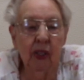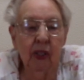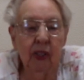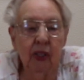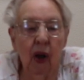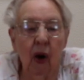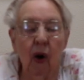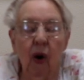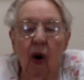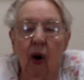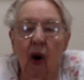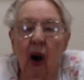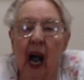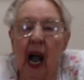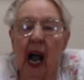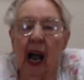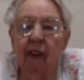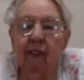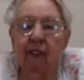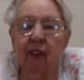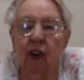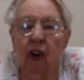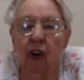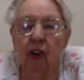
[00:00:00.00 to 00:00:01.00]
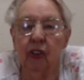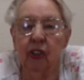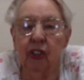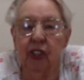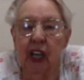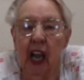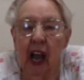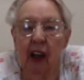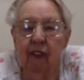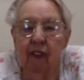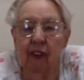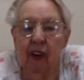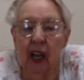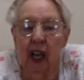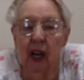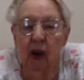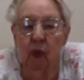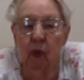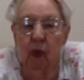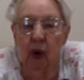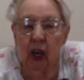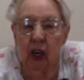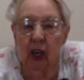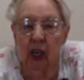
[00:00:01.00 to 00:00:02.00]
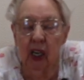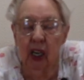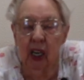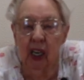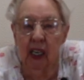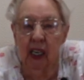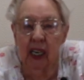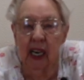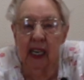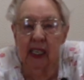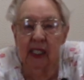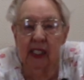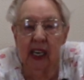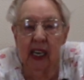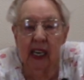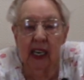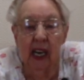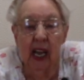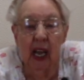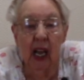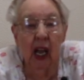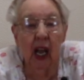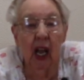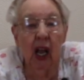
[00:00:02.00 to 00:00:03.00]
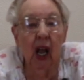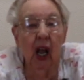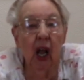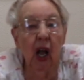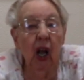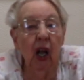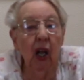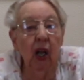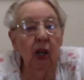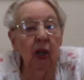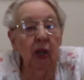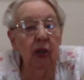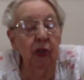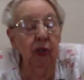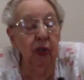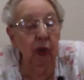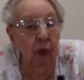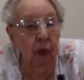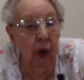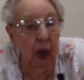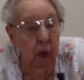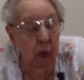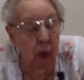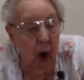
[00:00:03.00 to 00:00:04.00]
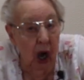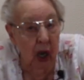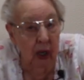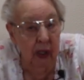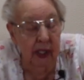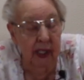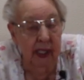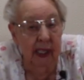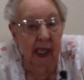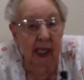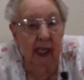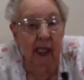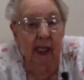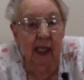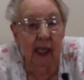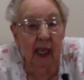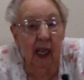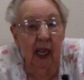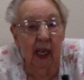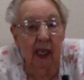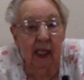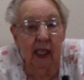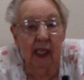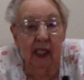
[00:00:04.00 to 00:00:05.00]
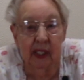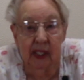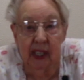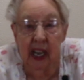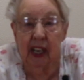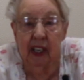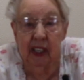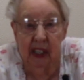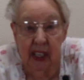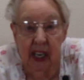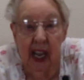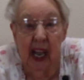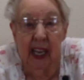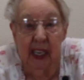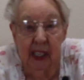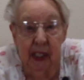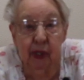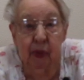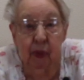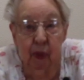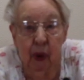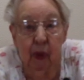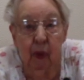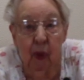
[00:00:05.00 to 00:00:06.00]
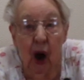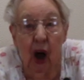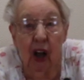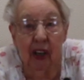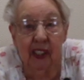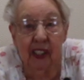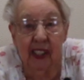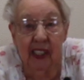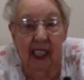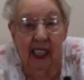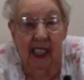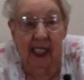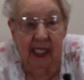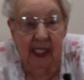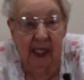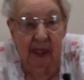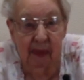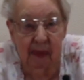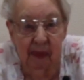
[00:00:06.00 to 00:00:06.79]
So I phoned Jeffrey at work and I said, "Do we want it?" And he said, "Yes, we want it."